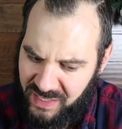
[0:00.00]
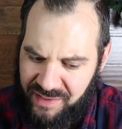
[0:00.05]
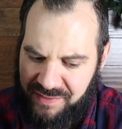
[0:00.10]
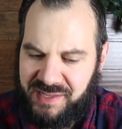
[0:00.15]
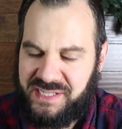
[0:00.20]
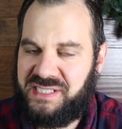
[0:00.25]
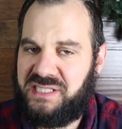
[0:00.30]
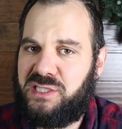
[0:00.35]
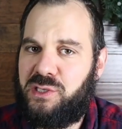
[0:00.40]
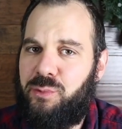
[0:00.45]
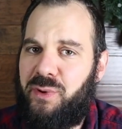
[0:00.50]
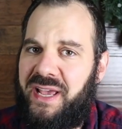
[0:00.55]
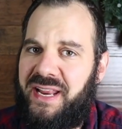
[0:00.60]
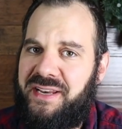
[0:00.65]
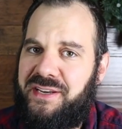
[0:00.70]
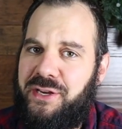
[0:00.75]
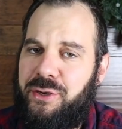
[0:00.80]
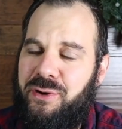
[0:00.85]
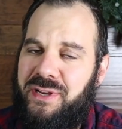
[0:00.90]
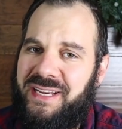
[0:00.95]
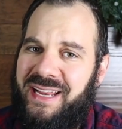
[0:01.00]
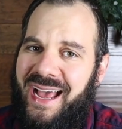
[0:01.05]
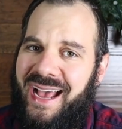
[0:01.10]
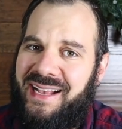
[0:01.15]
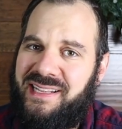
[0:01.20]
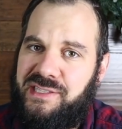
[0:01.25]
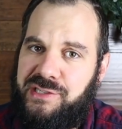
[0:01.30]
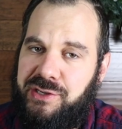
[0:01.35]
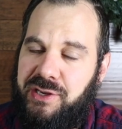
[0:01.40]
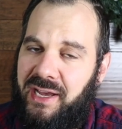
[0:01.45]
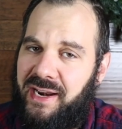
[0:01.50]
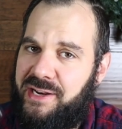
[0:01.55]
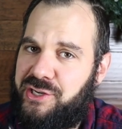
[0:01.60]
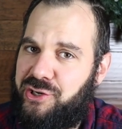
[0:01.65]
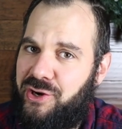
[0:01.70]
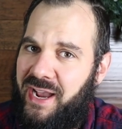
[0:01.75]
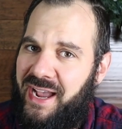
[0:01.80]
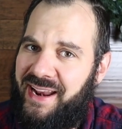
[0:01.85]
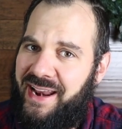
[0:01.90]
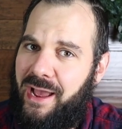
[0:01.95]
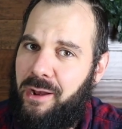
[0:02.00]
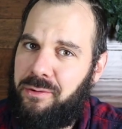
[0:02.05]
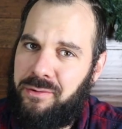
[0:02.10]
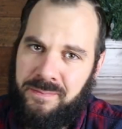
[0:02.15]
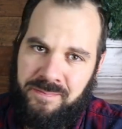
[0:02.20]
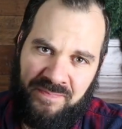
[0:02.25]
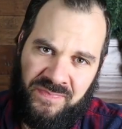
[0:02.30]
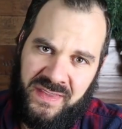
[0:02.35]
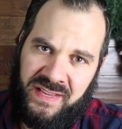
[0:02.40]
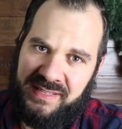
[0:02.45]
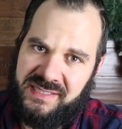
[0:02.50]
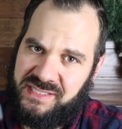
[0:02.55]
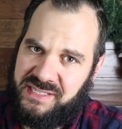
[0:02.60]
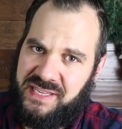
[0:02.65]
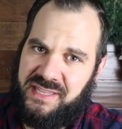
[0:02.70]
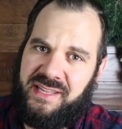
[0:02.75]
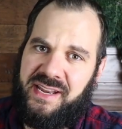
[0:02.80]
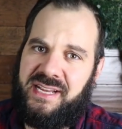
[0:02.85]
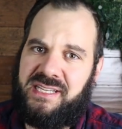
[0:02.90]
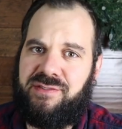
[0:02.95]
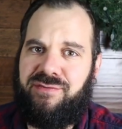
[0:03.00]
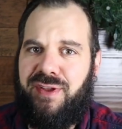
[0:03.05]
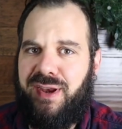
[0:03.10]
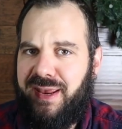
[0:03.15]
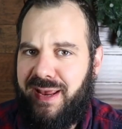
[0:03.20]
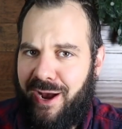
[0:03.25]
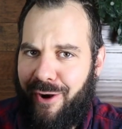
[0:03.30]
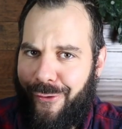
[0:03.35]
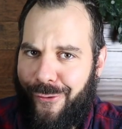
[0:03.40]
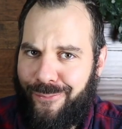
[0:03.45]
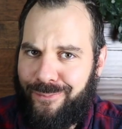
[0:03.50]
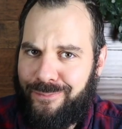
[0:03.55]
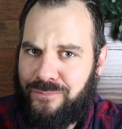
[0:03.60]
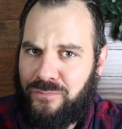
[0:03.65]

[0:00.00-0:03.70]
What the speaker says: This is the way to do it, guys. You gotta try it out. See you in the next video.